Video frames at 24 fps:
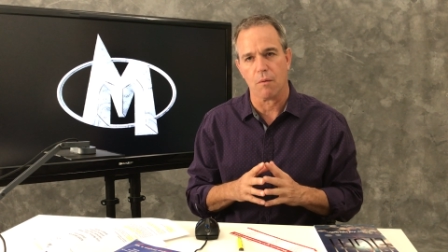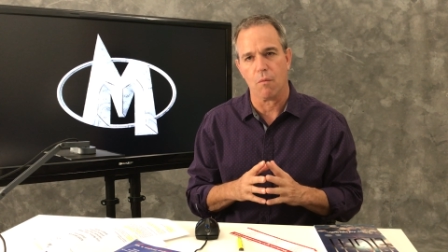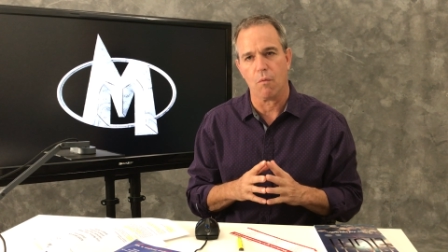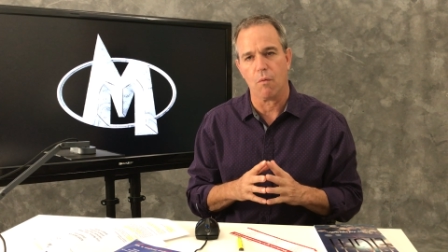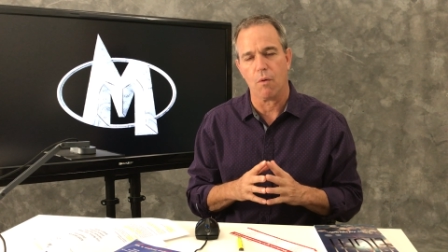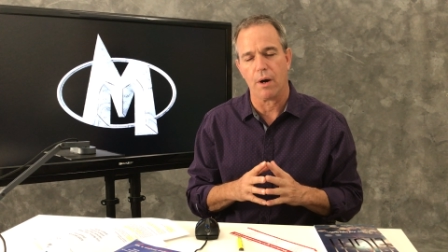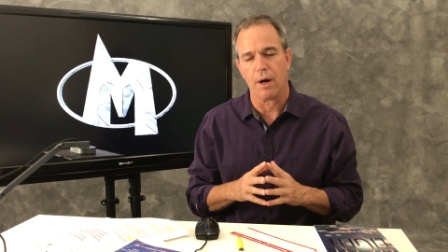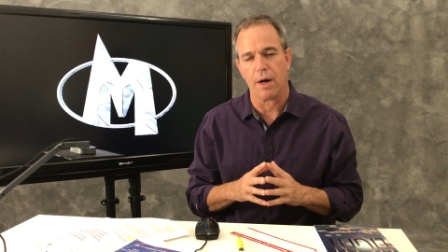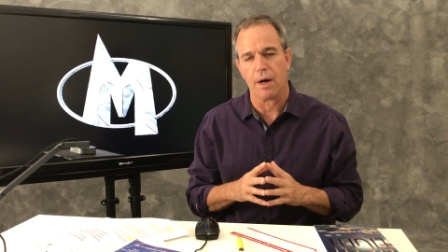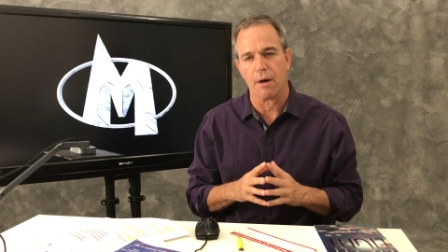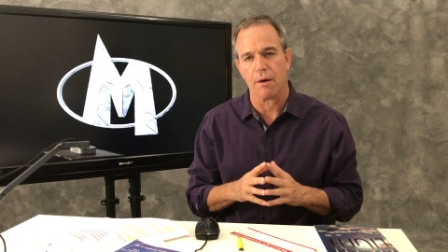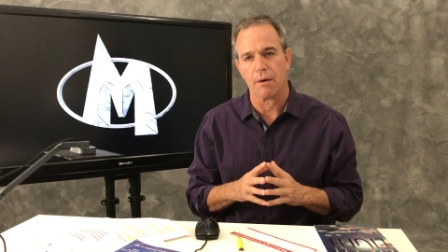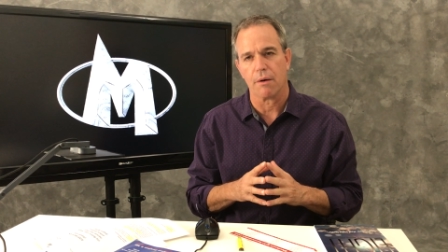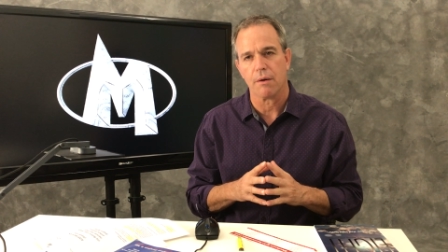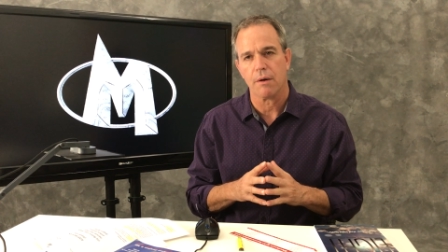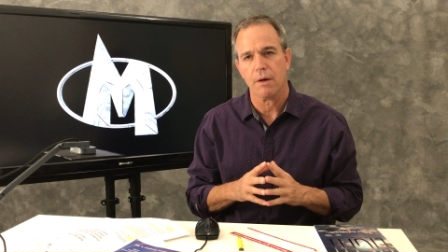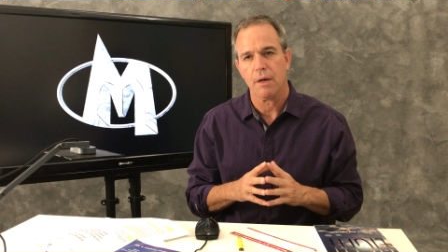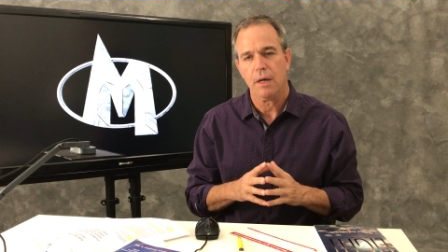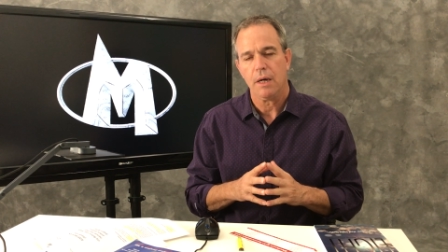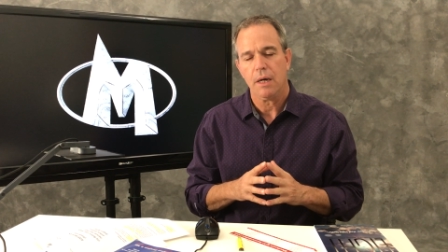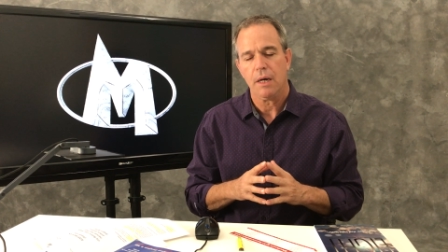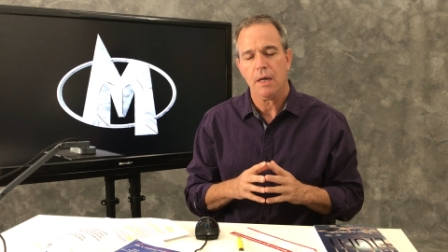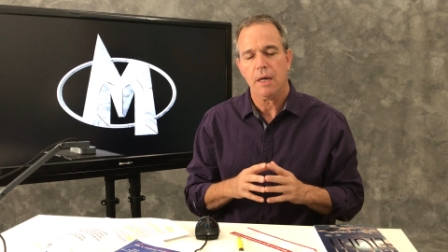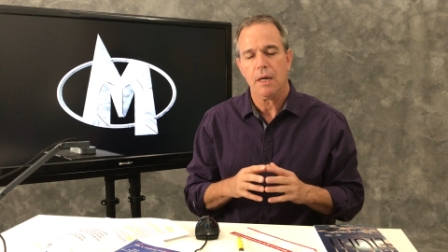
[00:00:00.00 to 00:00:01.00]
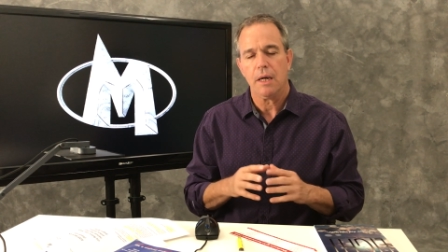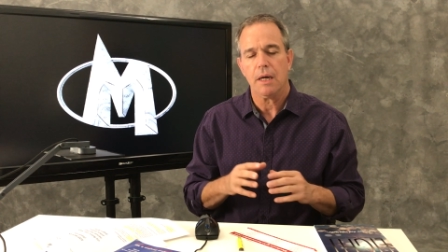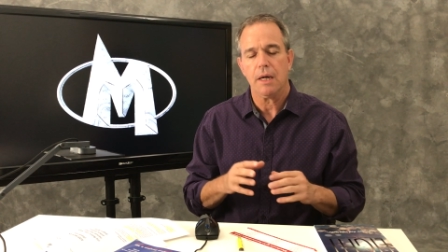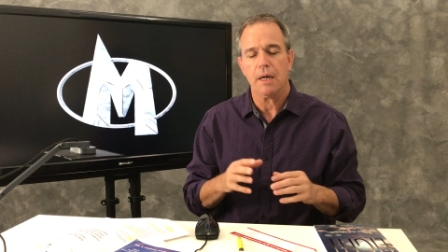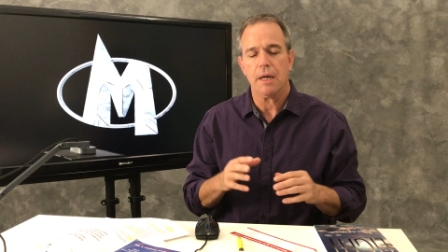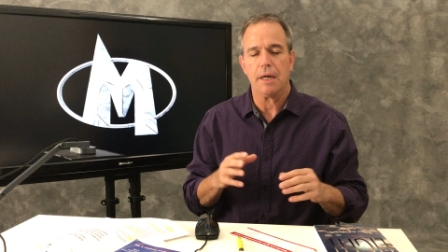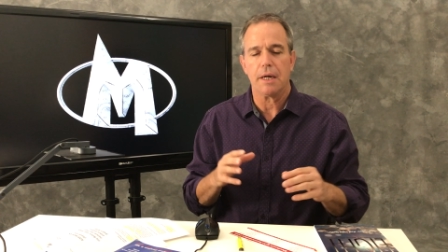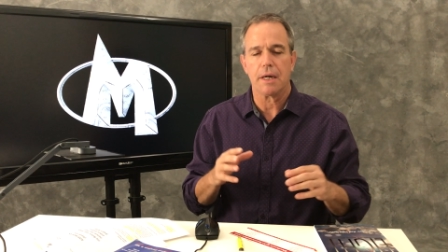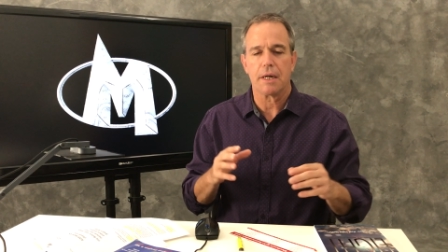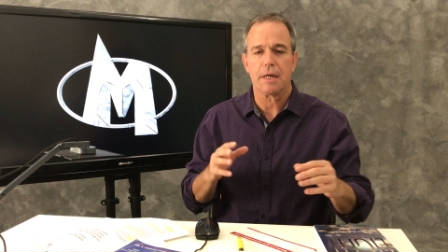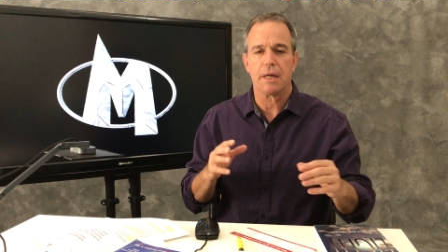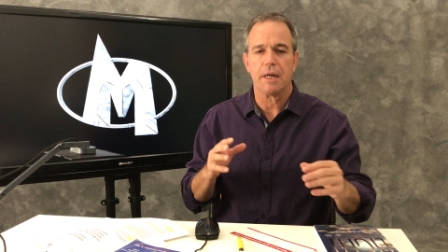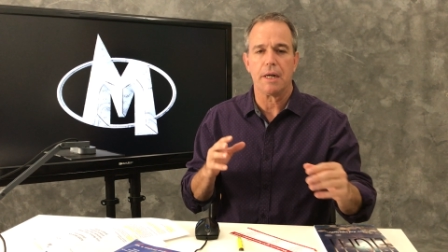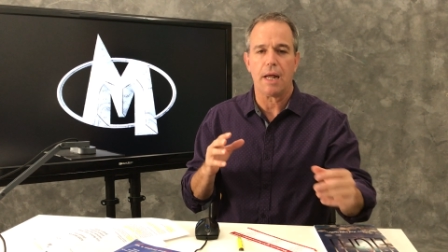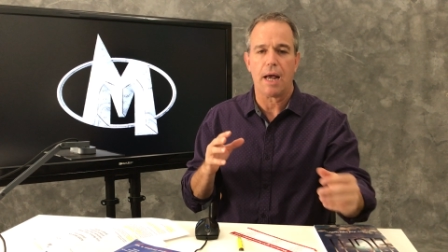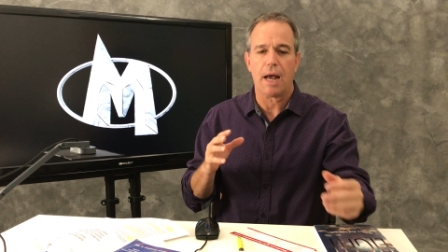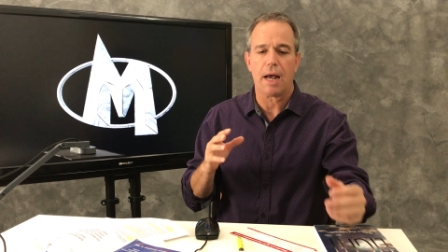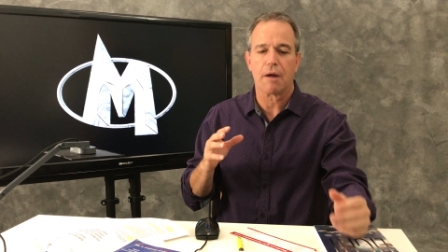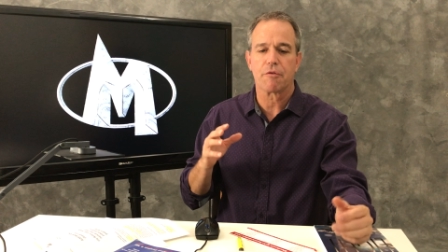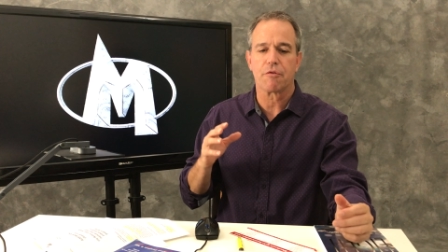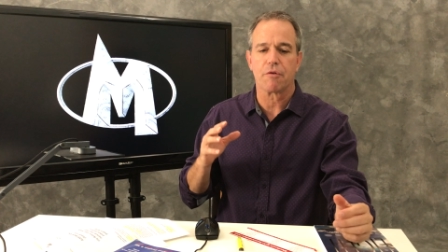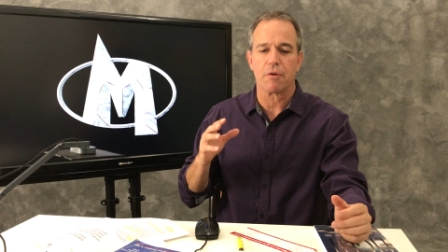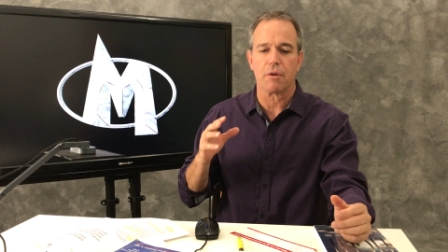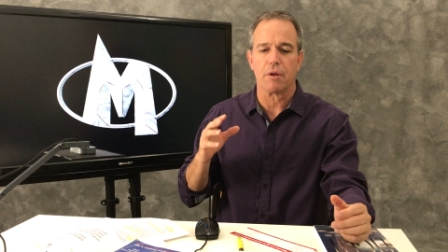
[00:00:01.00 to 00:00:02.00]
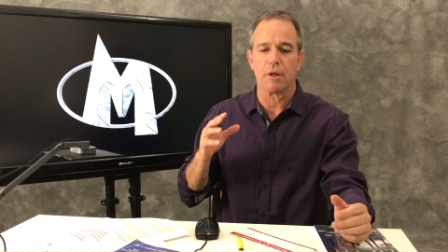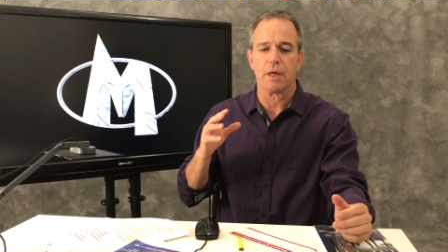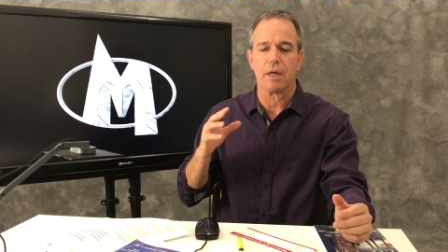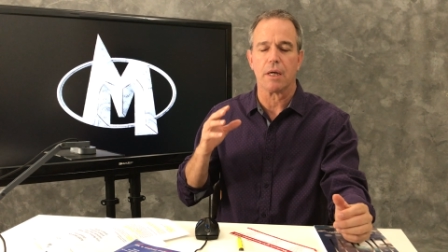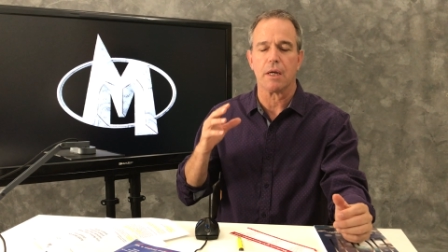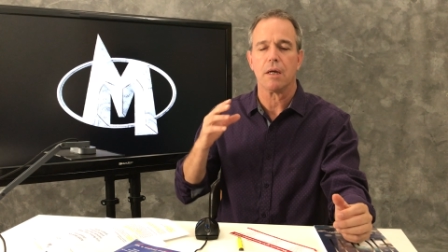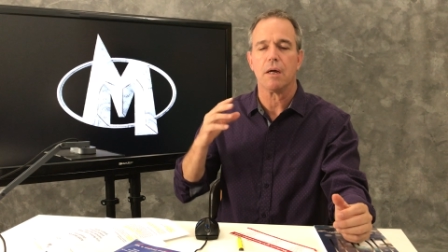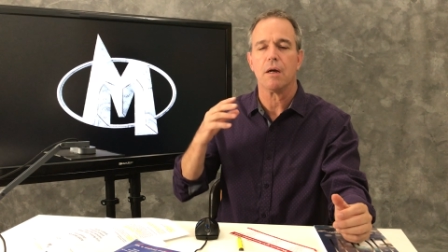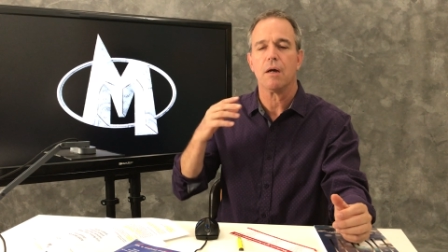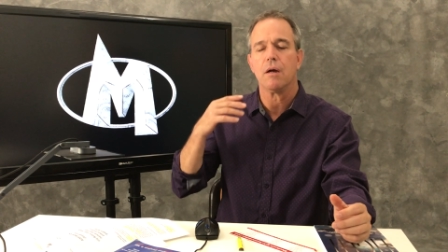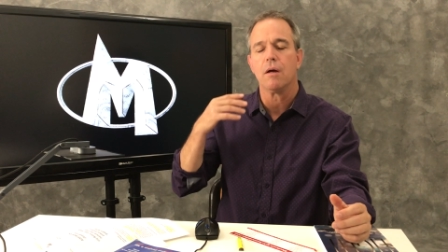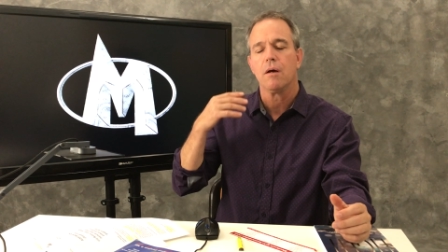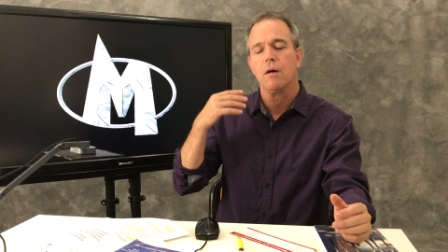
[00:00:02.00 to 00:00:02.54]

where it can actually